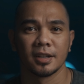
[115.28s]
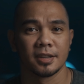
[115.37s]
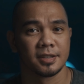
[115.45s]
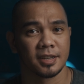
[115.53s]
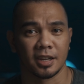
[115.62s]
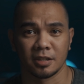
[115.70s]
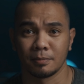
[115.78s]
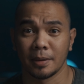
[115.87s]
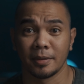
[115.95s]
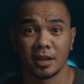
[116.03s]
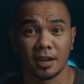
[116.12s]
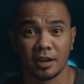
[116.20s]
6,
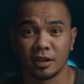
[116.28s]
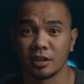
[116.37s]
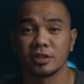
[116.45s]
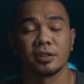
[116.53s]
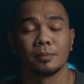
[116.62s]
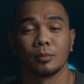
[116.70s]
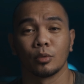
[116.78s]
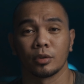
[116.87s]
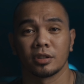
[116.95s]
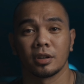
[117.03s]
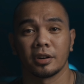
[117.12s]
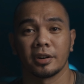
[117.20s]
maybe a dozen more
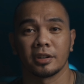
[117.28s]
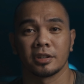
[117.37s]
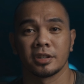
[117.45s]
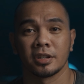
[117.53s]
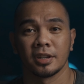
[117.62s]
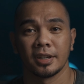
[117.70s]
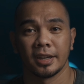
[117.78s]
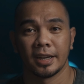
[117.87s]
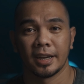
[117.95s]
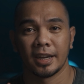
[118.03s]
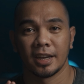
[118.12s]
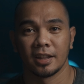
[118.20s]
tarts
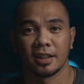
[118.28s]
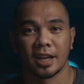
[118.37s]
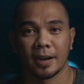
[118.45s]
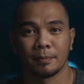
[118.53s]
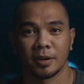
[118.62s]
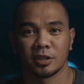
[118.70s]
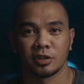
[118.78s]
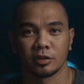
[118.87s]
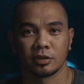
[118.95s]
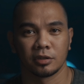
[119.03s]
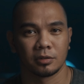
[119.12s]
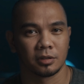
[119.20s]
in that picture
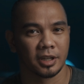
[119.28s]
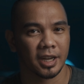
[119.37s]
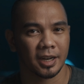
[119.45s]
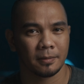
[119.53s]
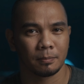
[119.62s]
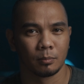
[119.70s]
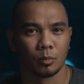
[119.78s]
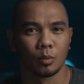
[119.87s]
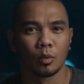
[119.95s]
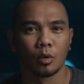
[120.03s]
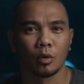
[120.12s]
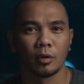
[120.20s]
to get it
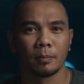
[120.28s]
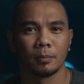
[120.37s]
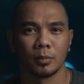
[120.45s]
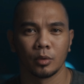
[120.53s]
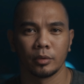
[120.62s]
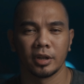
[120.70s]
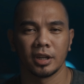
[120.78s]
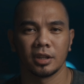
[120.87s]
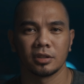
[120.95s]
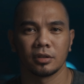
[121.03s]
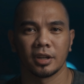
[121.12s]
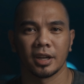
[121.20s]
more moody,
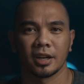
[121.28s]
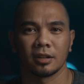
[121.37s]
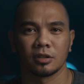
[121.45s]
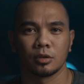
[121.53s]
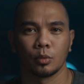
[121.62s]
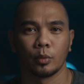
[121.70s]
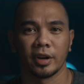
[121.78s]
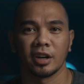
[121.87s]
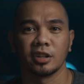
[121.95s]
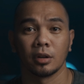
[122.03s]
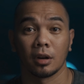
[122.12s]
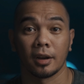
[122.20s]
to get it to where
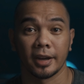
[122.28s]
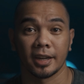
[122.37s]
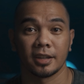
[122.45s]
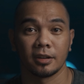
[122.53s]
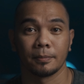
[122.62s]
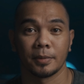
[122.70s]
you like your